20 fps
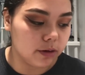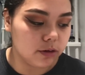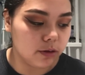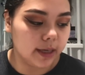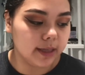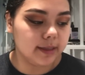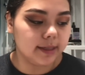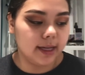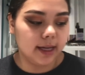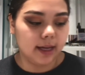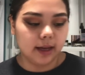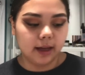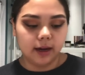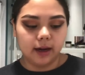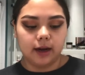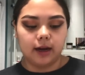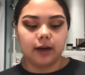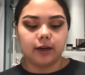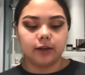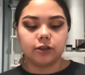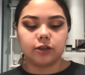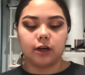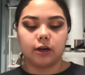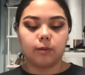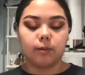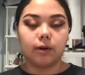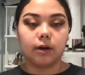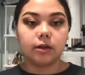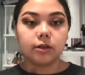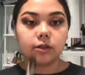So I take an
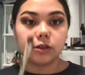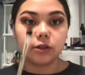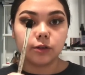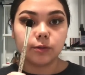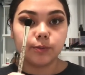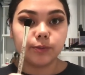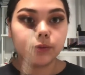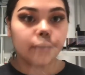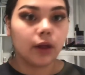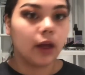eyeshadow brush.